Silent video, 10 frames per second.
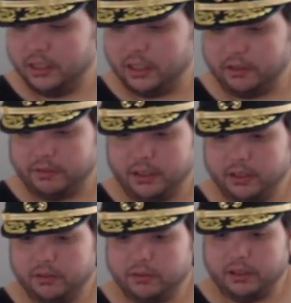I
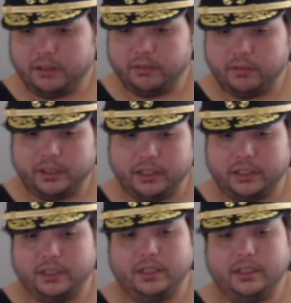feel for everyone
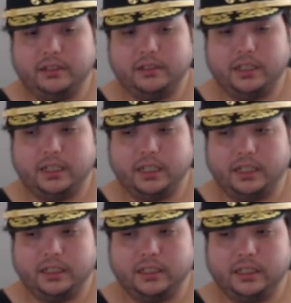out there,
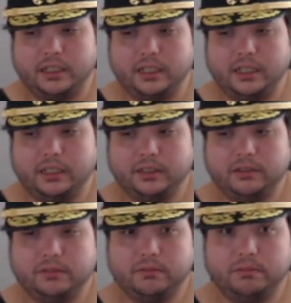and I can't
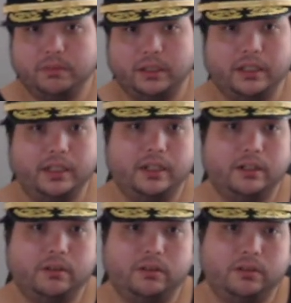be there
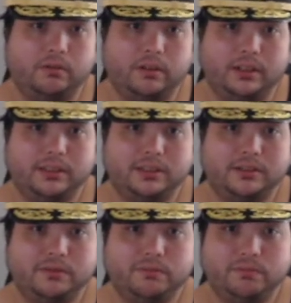all at once.
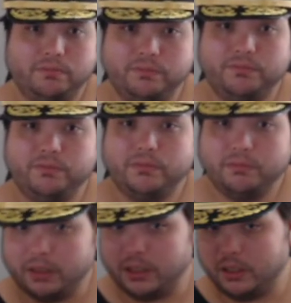
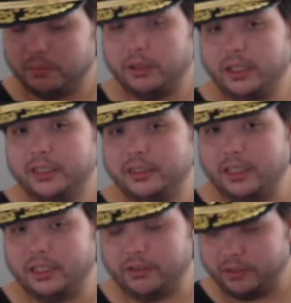But on the bright
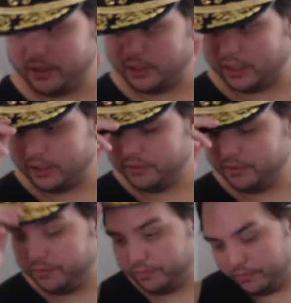side of it, though,
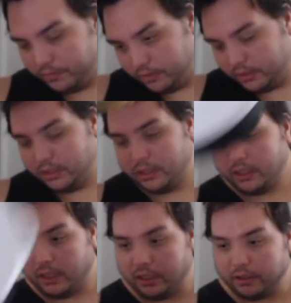
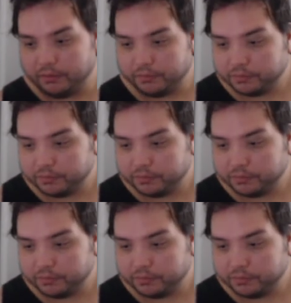um,